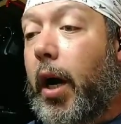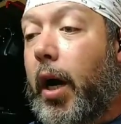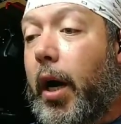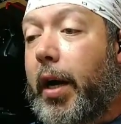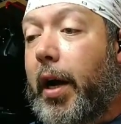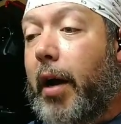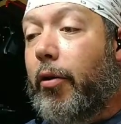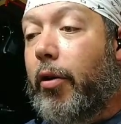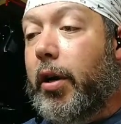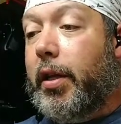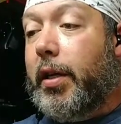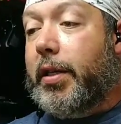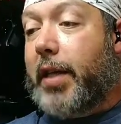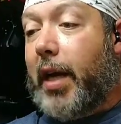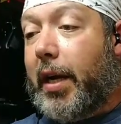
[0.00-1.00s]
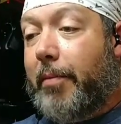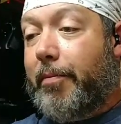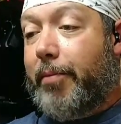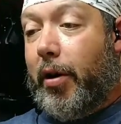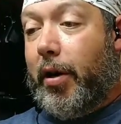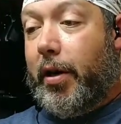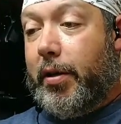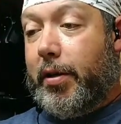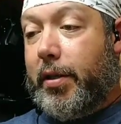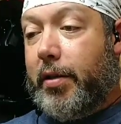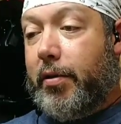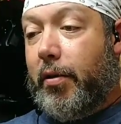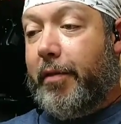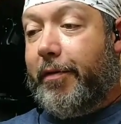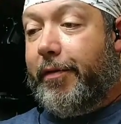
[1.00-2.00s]
Now on to the second part here. It
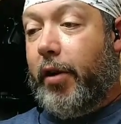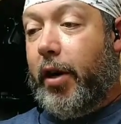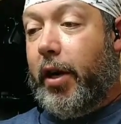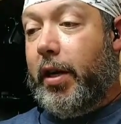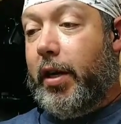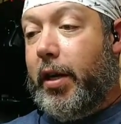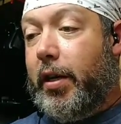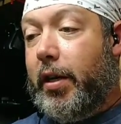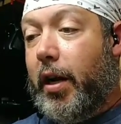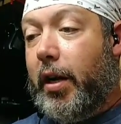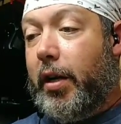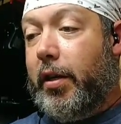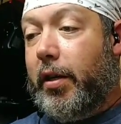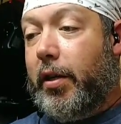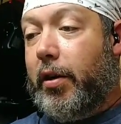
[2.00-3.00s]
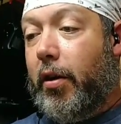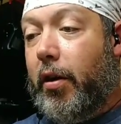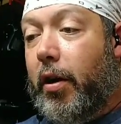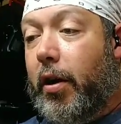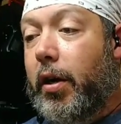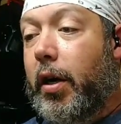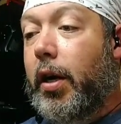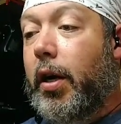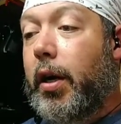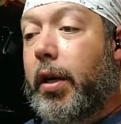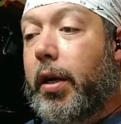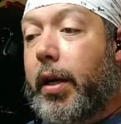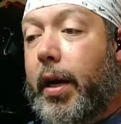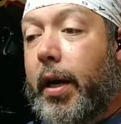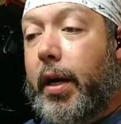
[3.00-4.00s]
says on foot and not in a car.
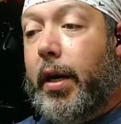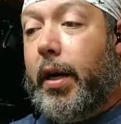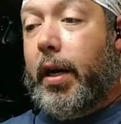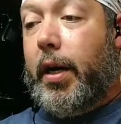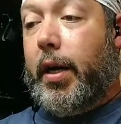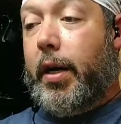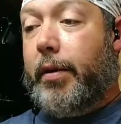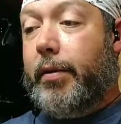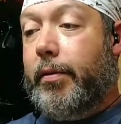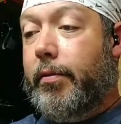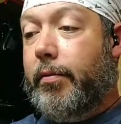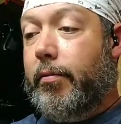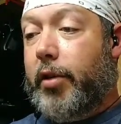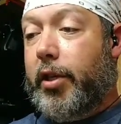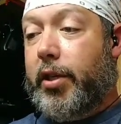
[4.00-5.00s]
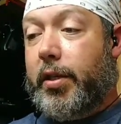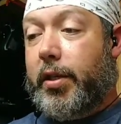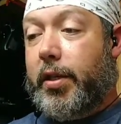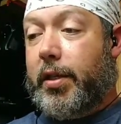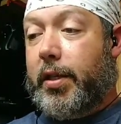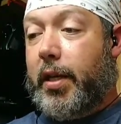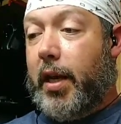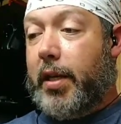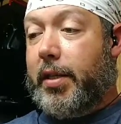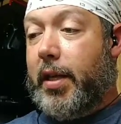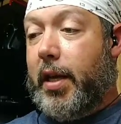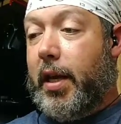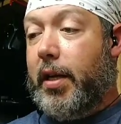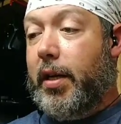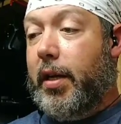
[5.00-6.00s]
Yeah, we just
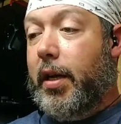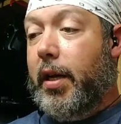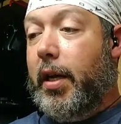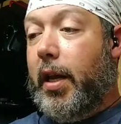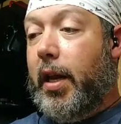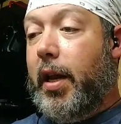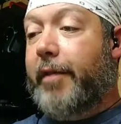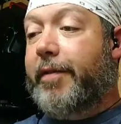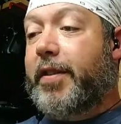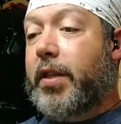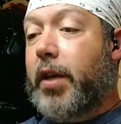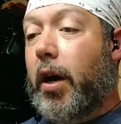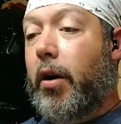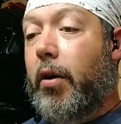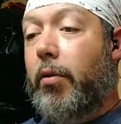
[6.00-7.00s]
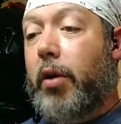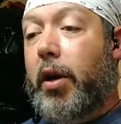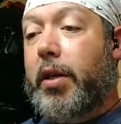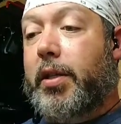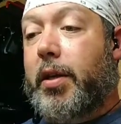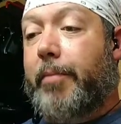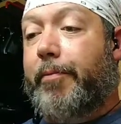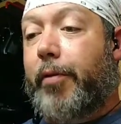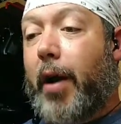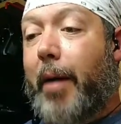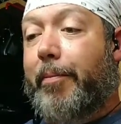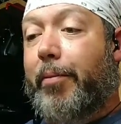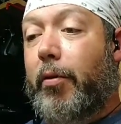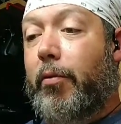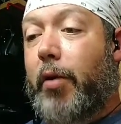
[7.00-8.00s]
discussed that. And if so, what is the
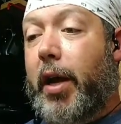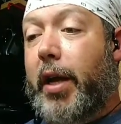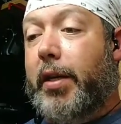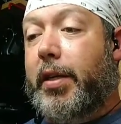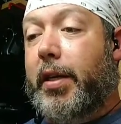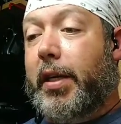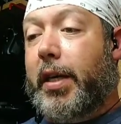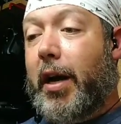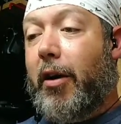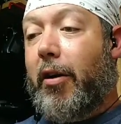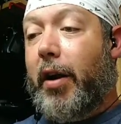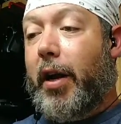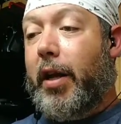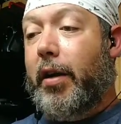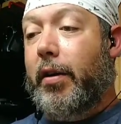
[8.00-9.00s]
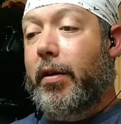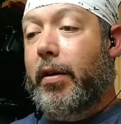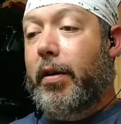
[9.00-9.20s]
proper way to carry?